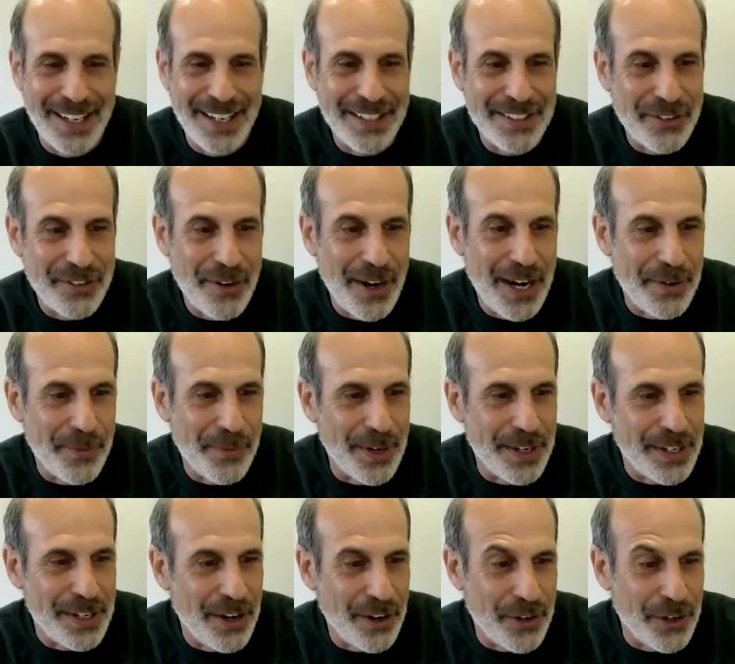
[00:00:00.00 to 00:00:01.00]
it's great
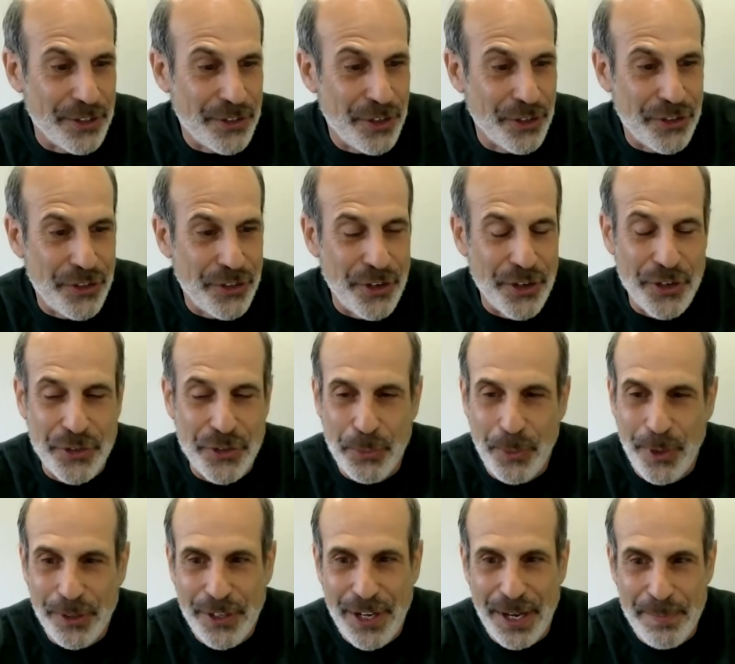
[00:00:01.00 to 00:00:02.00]
when, because your students
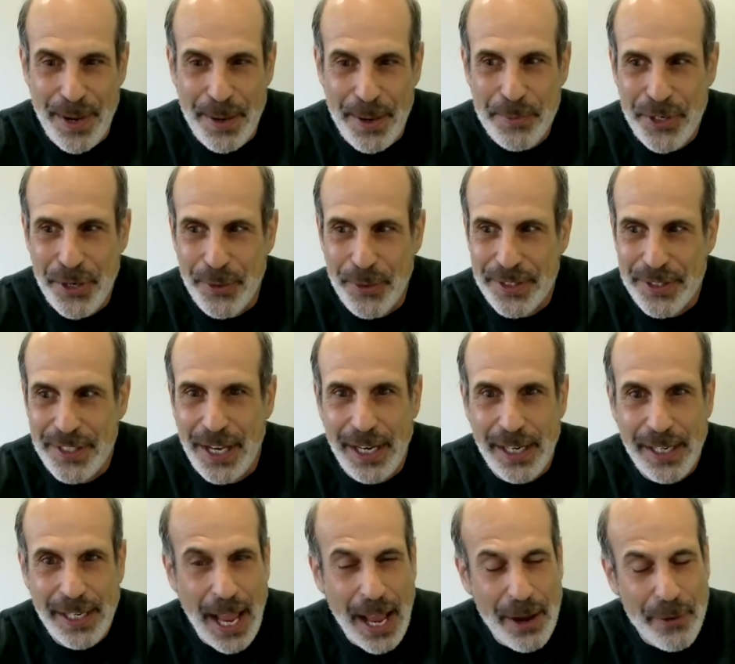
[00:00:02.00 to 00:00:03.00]
will come up to you and
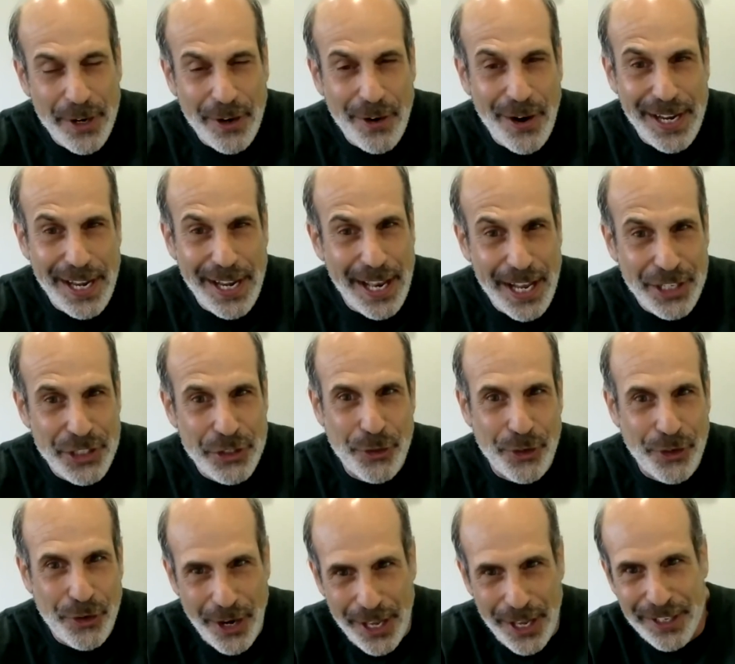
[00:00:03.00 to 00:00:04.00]
say, how do I get
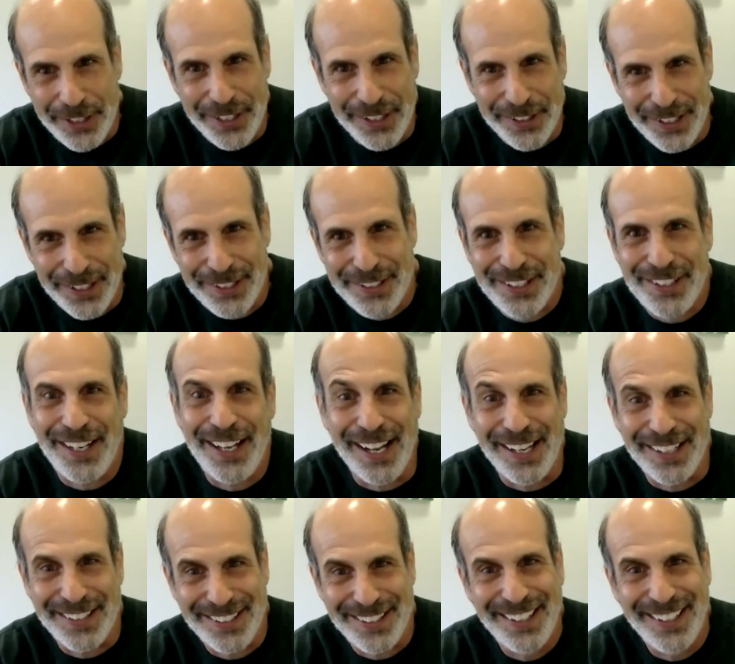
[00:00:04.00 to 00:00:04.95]
extra credit in this class?